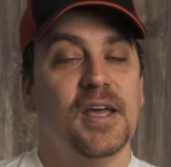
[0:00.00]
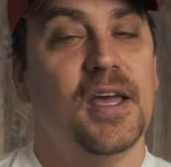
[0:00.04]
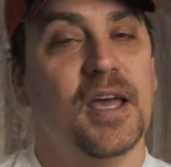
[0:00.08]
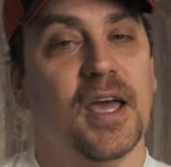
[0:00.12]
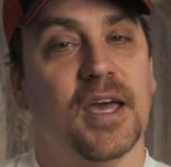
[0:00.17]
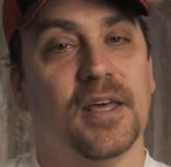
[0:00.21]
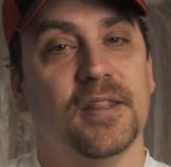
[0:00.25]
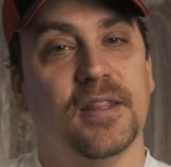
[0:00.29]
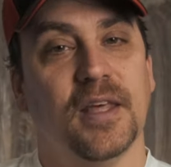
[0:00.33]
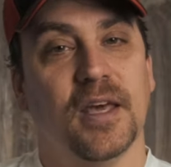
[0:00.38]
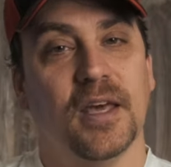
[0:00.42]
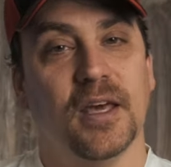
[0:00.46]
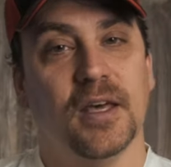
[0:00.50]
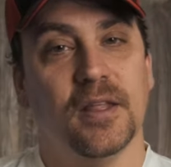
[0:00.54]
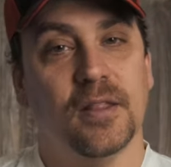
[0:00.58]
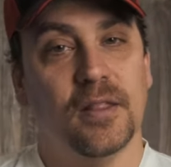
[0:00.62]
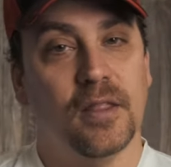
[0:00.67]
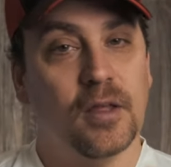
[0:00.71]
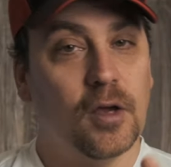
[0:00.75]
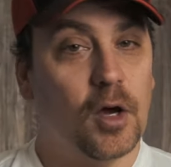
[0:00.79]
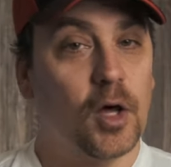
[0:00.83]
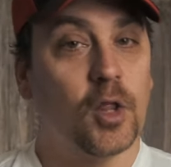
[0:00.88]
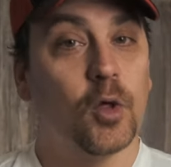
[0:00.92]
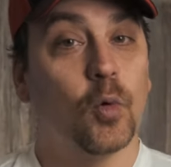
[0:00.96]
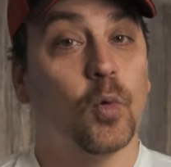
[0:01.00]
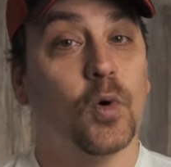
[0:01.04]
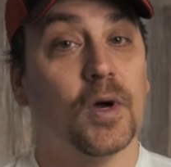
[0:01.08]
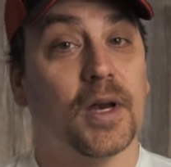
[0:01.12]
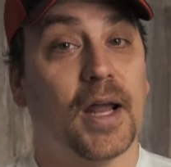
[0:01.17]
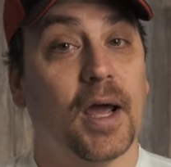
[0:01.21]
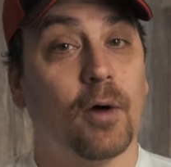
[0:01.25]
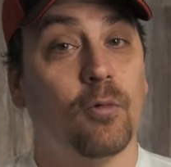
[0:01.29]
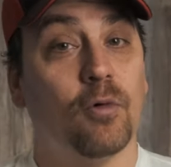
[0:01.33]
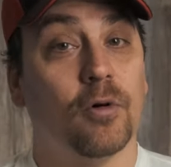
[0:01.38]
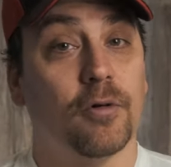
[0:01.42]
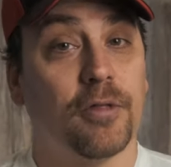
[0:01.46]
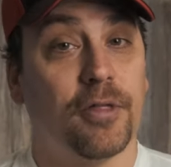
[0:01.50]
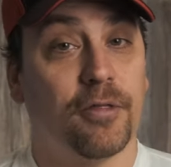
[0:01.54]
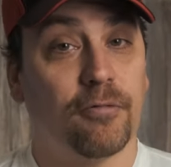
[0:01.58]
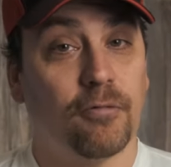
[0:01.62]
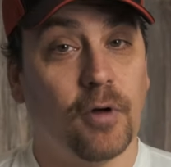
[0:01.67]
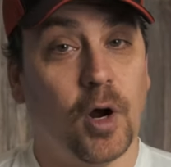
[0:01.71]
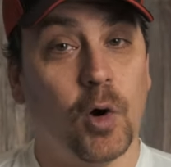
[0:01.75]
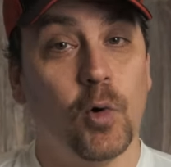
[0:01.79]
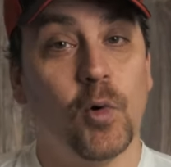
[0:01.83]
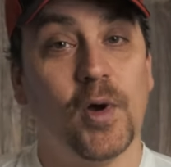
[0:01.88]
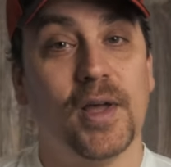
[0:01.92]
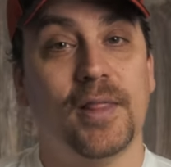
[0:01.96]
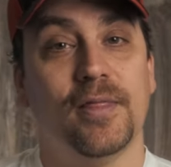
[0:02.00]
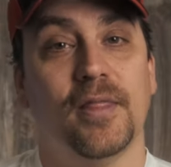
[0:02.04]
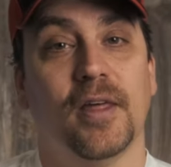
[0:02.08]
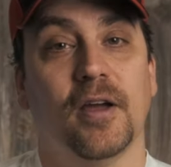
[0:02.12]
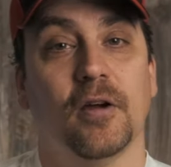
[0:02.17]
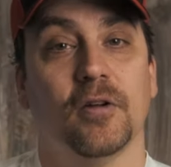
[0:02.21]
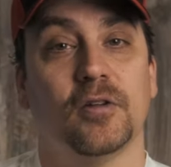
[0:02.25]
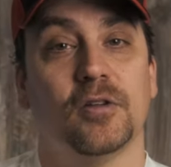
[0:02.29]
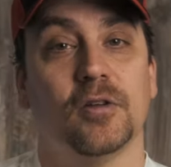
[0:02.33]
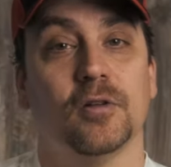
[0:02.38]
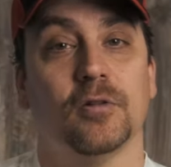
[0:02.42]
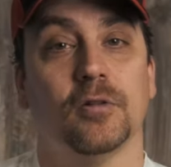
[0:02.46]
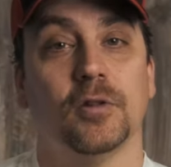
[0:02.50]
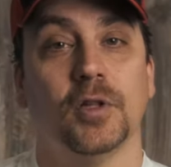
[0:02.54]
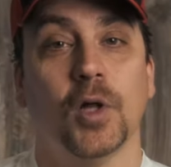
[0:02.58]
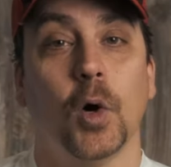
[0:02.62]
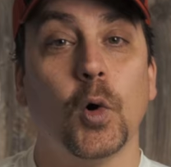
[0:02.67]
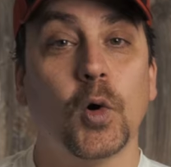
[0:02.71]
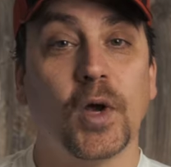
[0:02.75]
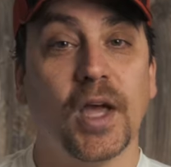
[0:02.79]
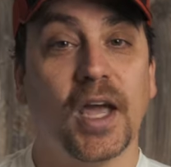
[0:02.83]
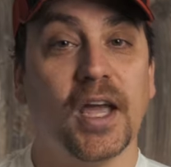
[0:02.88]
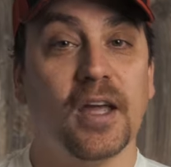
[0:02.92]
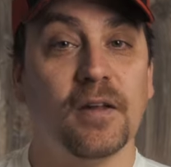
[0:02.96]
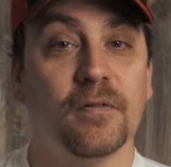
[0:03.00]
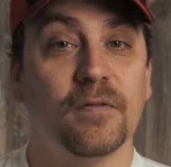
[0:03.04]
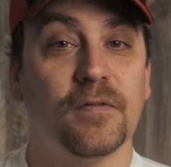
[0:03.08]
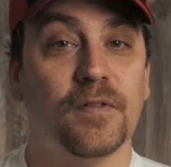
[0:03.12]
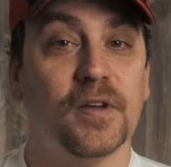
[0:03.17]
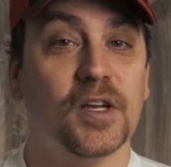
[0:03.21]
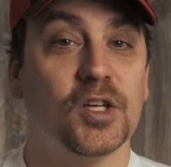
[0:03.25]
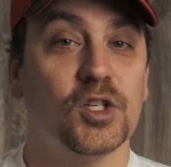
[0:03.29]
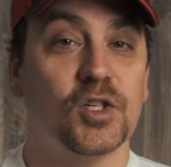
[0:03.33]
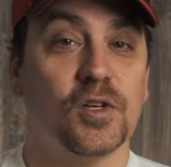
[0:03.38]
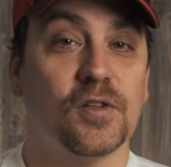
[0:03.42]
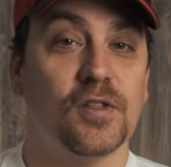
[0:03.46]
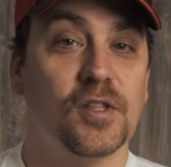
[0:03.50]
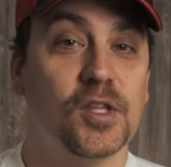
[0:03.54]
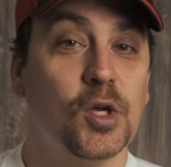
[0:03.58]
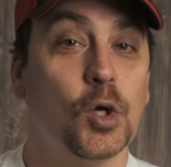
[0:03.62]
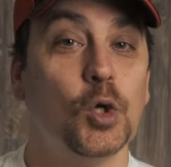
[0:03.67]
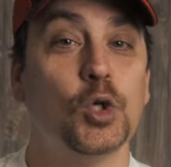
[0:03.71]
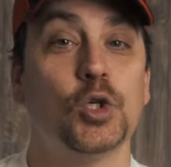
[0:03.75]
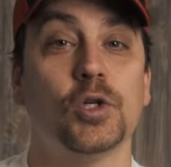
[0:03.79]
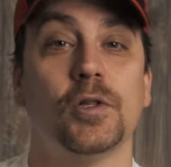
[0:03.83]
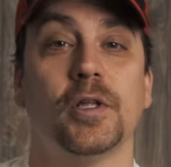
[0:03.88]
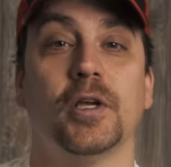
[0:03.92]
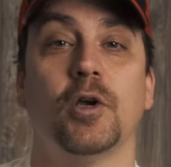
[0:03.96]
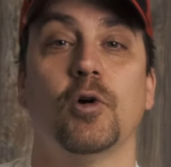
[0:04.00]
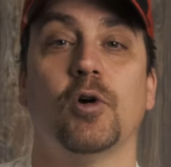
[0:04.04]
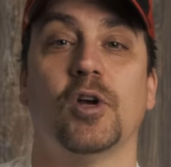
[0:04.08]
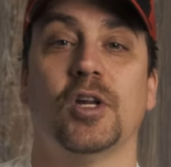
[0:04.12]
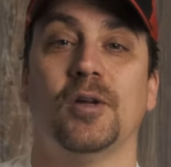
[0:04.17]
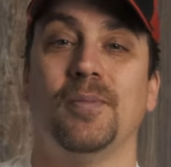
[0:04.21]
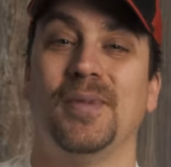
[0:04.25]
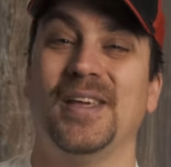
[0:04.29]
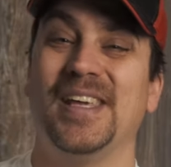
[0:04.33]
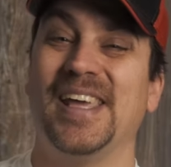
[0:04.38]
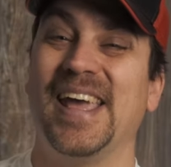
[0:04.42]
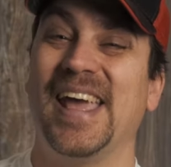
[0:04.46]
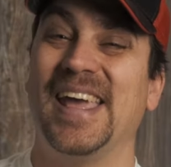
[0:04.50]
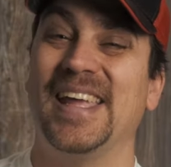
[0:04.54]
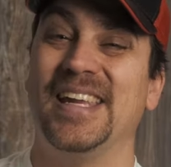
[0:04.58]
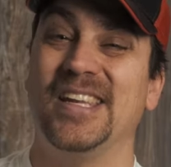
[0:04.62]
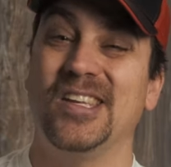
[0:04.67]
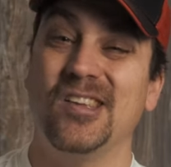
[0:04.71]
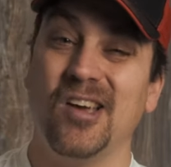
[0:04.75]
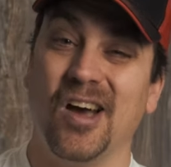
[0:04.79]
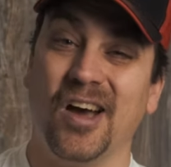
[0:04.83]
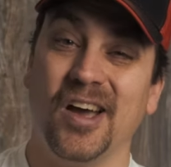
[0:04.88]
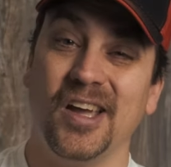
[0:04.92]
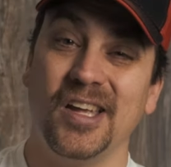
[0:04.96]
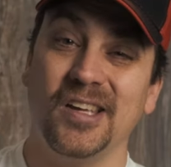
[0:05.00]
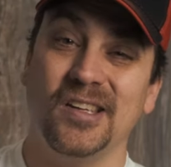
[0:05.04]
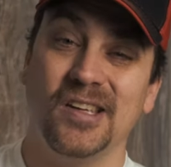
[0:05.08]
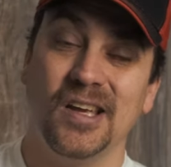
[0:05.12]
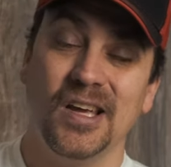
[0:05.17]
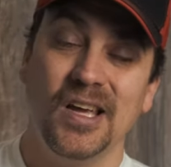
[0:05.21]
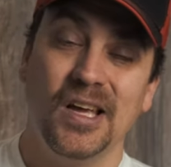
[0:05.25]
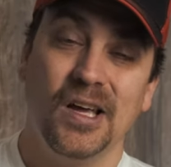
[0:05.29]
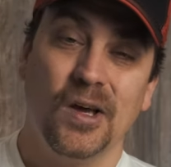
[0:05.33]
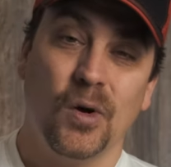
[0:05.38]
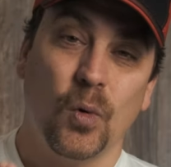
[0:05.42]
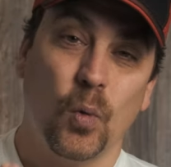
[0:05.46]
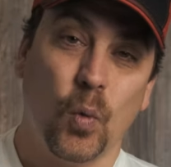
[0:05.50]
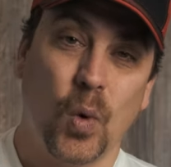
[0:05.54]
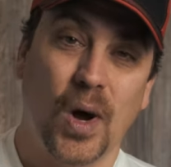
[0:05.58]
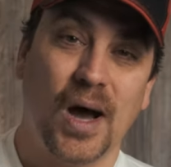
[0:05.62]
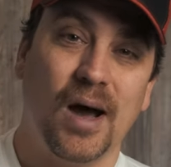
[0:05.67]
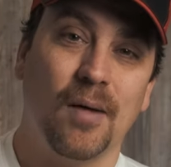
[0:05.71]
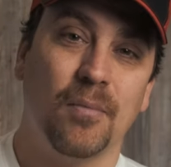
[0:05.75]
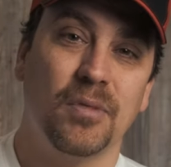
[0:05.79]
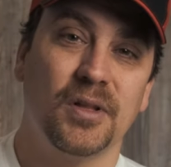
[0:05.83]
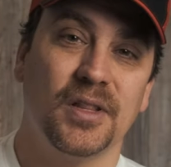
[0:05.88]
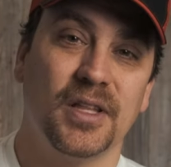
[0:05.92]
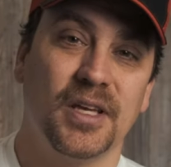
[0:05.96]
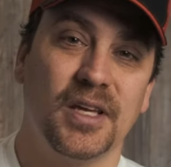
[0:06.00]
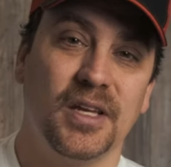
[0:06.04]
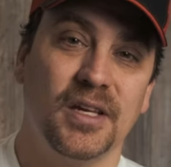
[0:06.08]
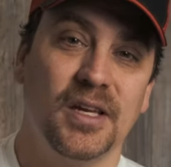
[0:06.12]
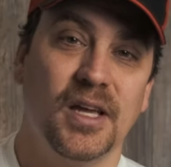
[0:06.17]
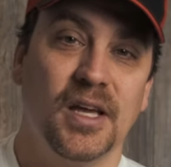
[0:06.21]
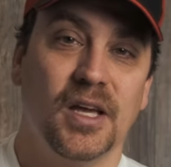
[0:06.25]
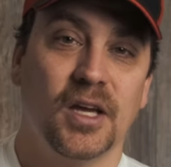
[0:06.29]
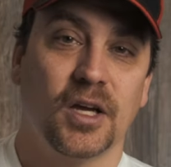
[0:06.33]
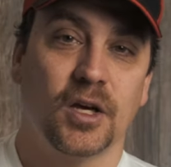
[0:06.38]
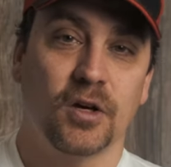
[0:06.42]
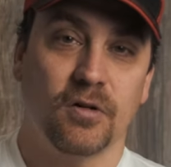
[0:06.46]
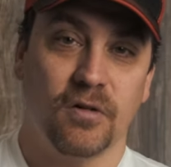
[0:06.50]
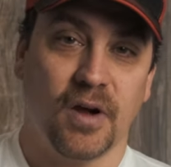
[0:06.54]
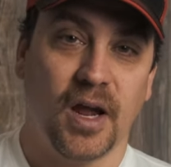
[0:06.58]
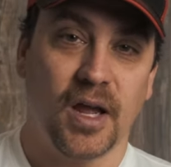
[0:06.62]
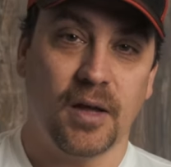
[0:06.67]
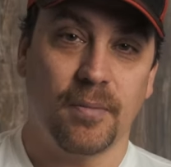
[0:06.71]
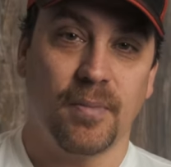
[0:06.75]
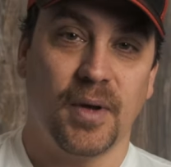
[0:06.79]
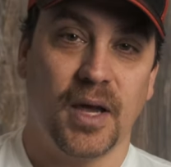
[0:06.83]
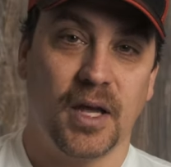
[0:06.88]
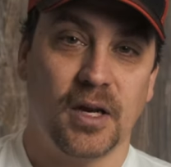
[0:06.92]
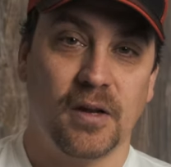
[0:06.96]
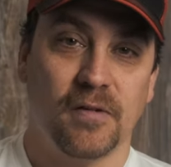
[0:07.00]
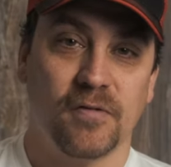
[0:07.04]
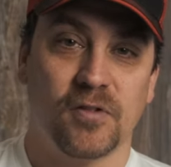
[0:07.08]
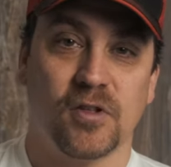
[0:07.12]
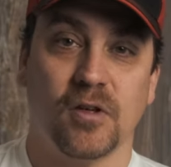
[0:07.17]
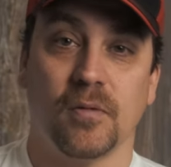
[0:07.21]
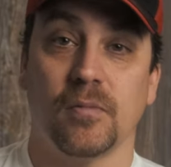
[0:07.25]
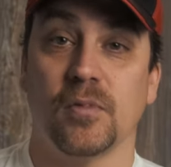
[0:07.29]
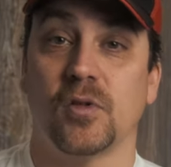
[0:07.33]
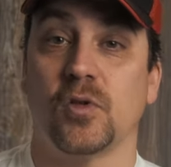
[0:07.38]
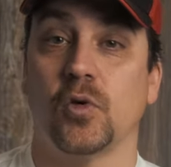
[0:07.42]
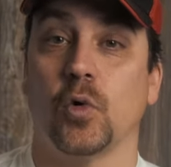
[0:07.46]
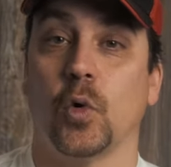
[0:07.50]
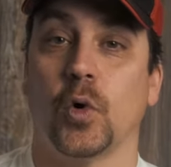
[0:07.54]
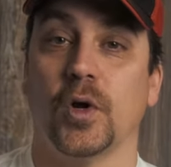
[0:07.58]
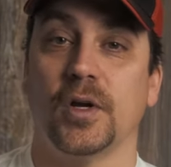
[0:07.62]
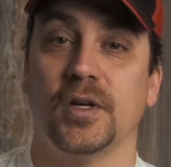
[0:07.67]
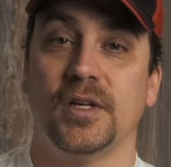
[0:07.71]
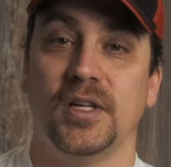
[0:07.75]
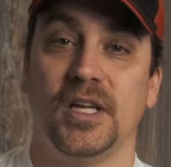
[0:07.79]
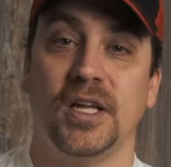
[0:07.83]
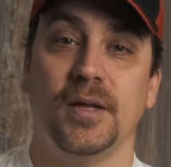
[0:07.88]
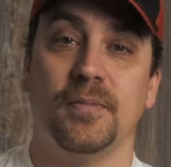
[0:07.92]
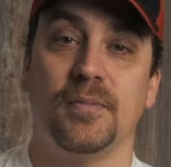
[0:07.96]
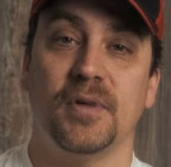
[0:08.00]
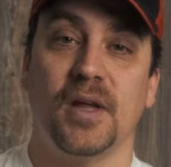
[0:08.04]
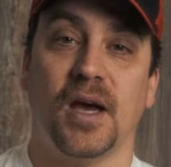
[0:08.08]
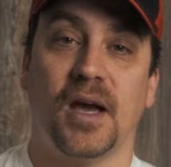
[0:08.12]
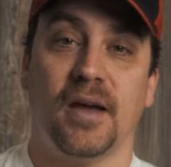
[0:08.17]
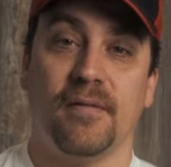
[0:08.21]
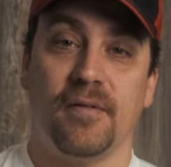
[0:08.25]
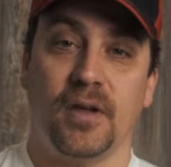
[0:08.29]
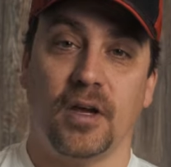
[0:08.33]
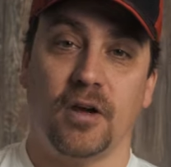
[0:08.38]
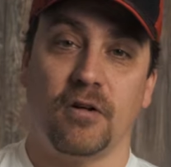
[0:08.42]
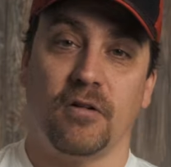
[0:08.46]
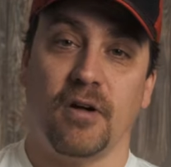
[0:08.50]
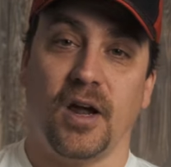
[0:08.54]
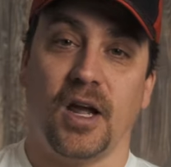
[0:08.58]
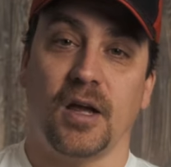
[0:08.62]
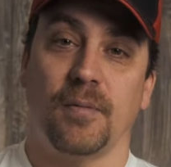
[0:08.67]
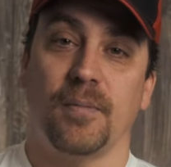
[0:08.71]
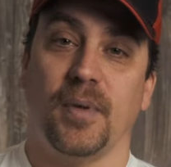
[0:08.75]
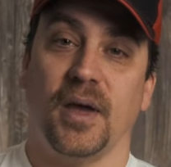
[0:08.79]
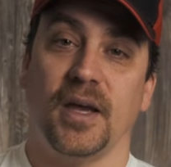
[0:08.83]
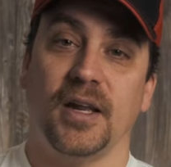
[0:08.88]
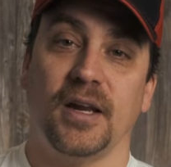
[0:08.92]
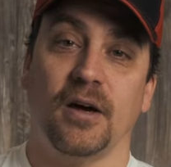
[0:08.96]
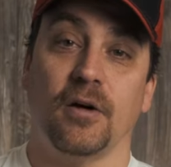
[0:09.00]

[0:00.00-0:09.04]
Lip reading: And then the other one I will throw in there to locate fish is usually going to be a tight wobbling crankbait of some sort, deep diving crankbait.